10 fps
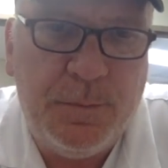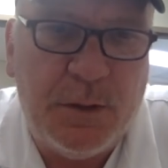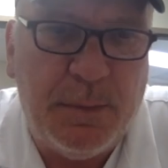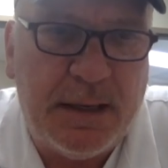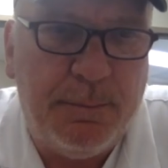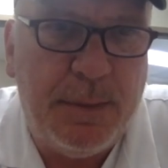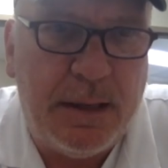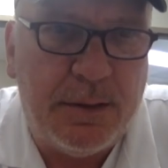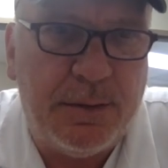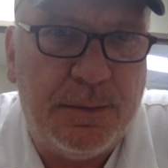to make
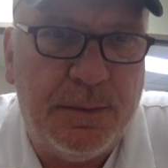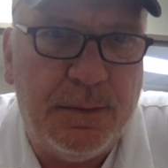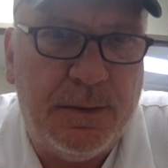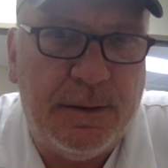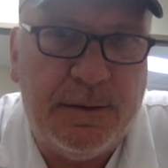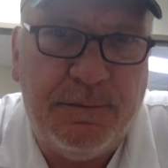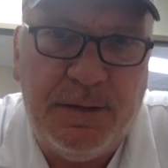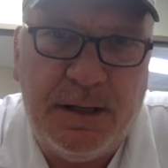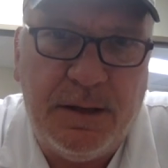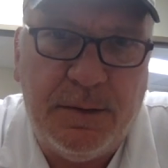better
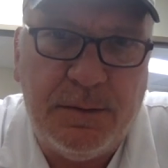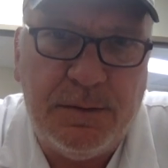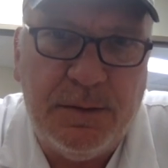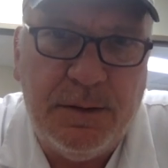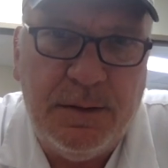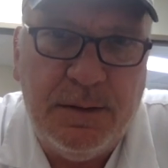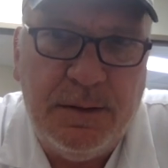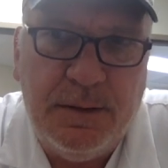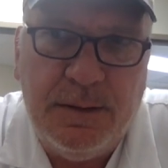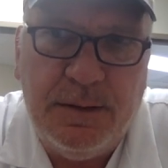videos
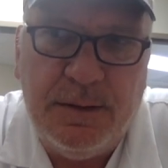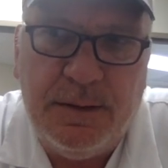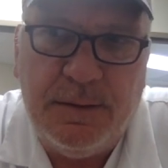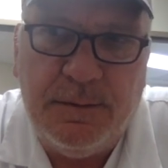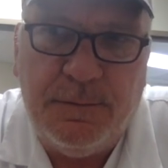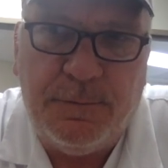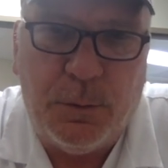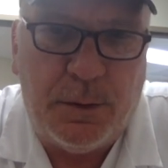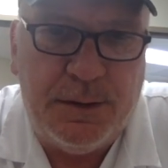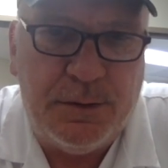
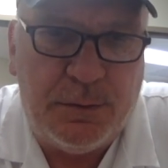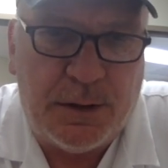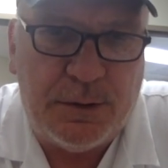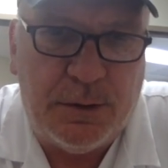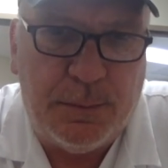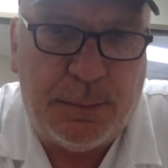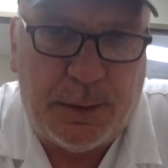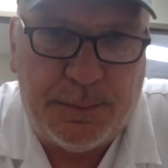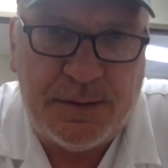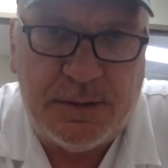for instructional
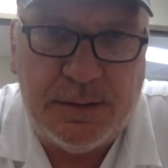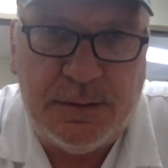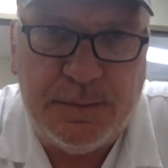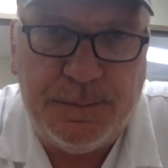purposes.